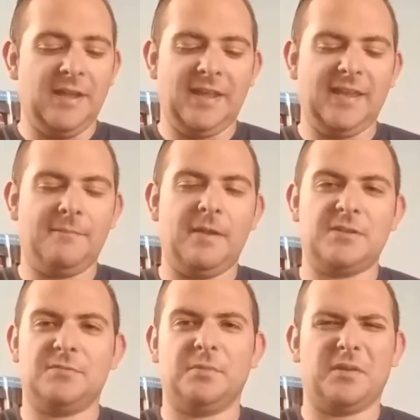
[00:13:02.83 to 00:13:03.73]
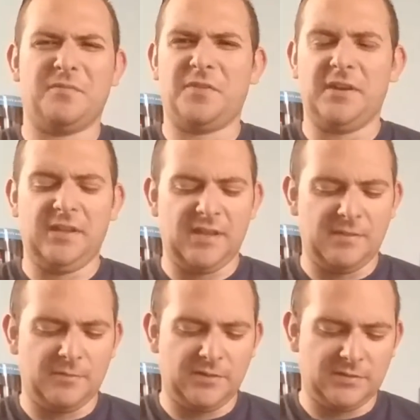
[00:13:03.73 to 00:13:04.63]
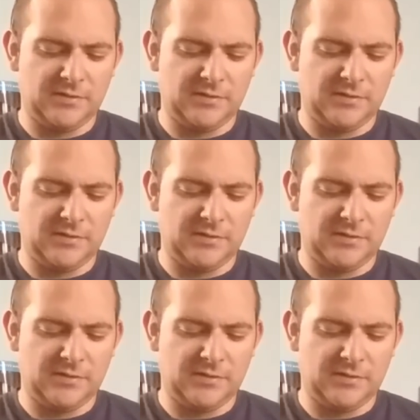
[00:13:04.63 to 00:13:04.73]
I can't imagine playing a fighting game with this